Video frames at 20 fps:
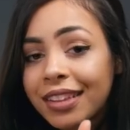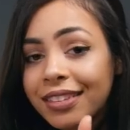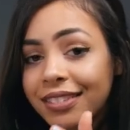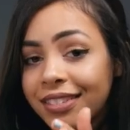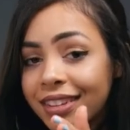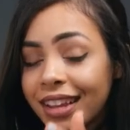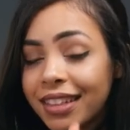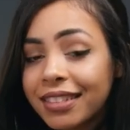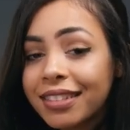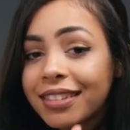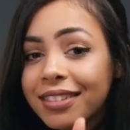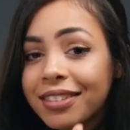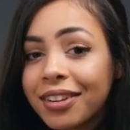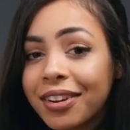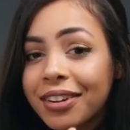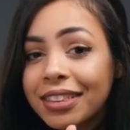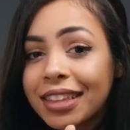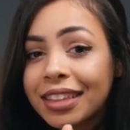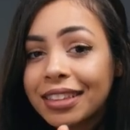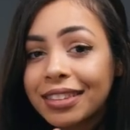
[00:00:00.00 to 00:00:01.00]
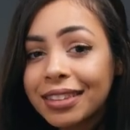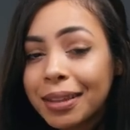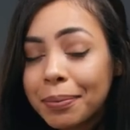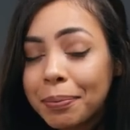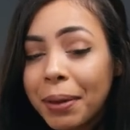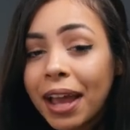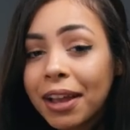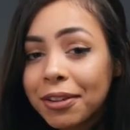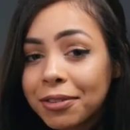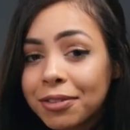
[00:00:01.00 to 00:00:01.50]
Chances are that the
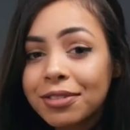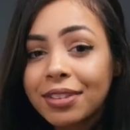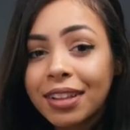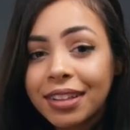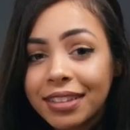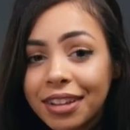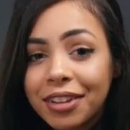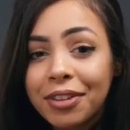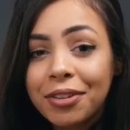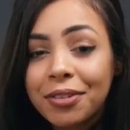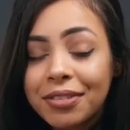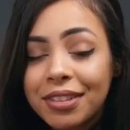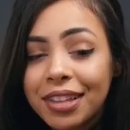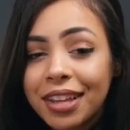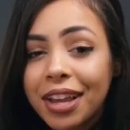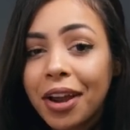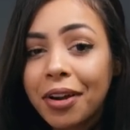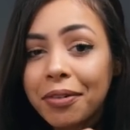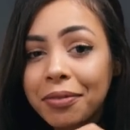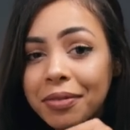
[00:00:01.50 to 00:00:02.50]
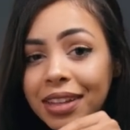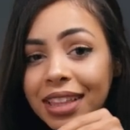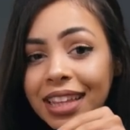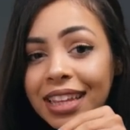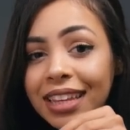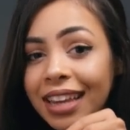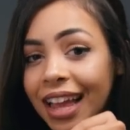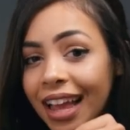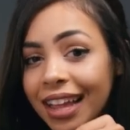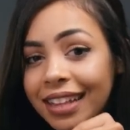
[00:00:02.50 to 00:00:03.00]
passwords that they're using are really
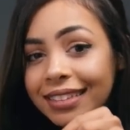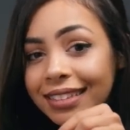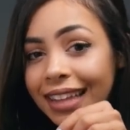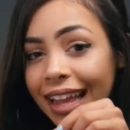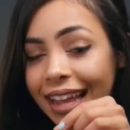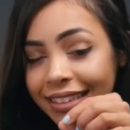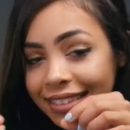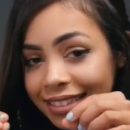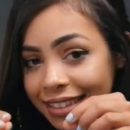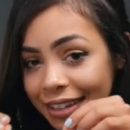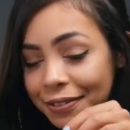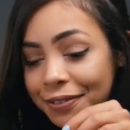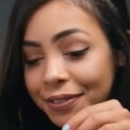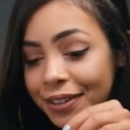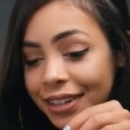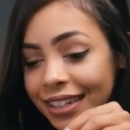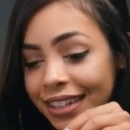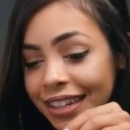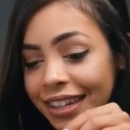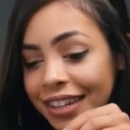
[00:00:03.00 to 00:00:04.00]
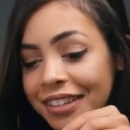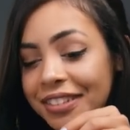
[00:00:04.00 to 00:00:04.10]
not that different.